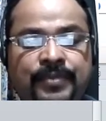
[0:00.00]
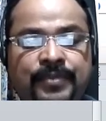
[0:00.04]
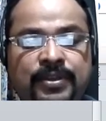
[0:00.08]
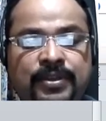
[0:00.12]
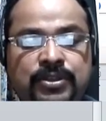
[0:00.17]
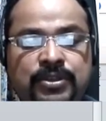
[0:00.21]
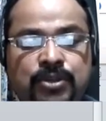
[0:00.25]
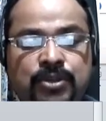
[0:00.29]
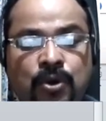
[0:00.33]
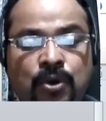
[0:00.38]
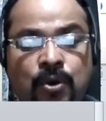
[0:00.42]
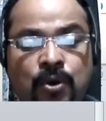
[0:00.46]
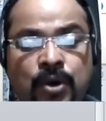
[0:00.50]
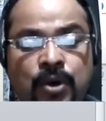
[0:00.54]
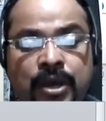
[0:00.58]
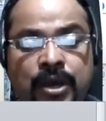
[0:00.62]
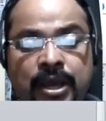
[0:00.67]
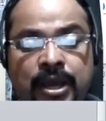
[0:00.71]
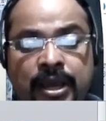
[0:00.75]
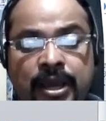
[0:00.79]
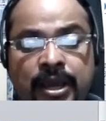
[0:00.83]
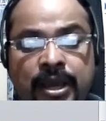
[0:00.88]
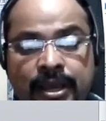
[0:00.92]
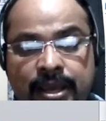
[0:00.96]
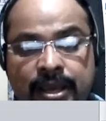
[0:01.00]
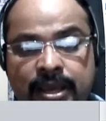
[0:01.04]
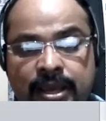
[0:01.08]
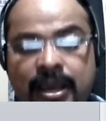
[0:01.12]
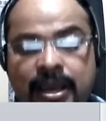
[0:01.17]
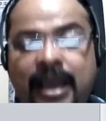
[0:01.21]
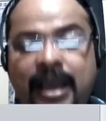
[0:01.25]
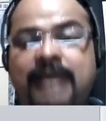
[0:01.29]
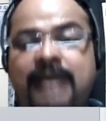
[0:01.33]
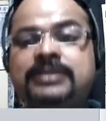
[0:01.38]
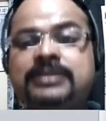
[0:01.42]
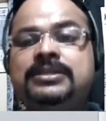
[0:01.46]
So
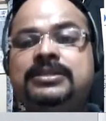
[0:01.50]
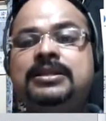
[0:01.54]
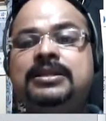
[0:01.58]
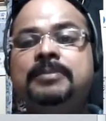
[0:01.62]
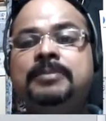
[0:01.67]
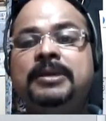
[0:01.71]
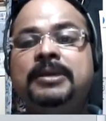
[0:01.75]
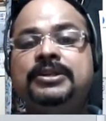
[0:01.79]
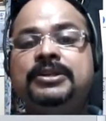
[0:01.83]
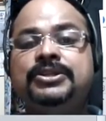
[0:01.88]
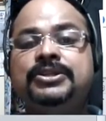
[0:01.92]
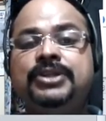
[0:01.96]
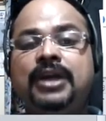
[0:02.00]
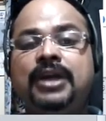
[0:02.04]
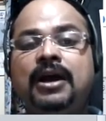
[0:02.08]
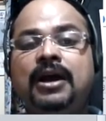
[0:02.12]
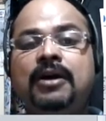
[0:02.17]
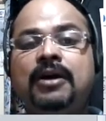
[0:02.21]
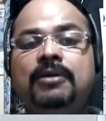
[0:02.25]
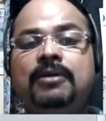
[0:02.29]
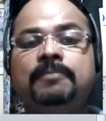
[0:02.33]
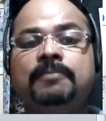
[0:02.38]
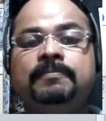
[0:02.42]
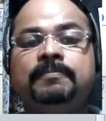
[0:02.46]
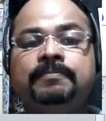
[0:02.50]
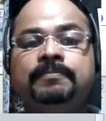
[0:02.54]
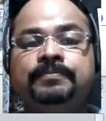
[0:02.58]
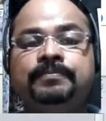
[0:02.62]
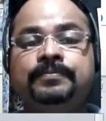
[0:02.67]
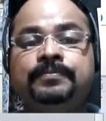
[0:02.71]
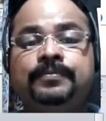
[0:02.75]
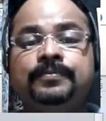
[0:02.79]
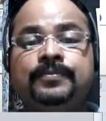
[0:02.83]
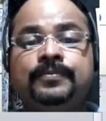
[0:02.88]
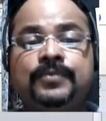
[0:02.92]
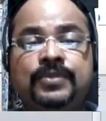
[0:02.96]
he has dementia.
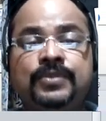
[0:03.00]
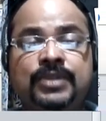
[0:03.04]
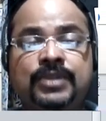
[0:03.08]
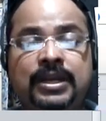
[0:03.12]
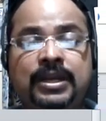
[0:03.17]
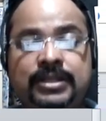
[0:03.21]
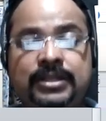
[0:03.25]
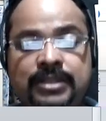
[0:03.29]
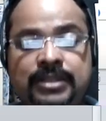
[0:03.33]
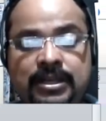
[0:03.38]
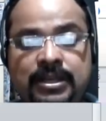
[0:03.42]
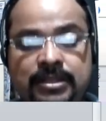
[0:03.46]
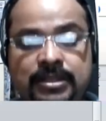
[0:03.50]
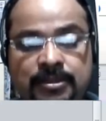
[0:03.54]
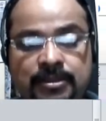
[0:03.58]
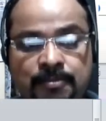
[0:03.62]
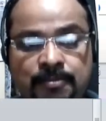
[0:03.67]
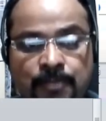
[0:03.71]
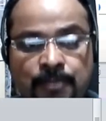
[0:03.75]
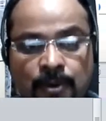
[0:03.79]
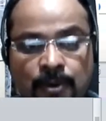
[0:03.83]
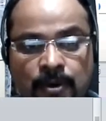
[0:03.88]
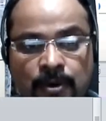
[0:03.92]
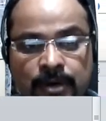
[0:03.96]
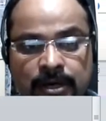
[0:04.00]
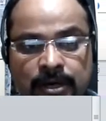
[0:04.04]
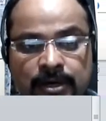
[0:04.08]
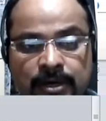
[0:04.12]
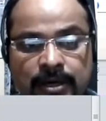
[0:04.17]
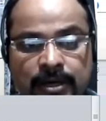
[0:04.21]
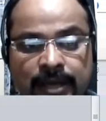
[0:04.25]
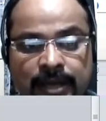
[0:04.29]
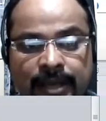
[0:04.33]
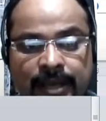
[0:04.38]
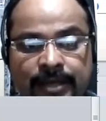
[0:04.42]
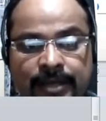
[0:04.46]
That's
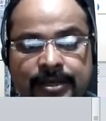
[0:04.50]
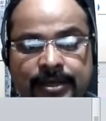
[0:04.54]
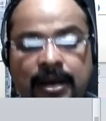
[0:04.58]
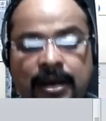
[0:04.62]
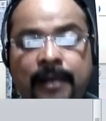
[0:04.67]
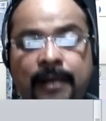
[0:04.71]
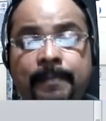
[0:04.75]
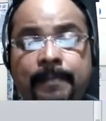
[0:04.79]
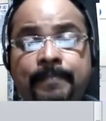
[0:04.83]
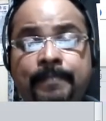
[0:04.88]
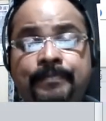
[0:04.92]
important data.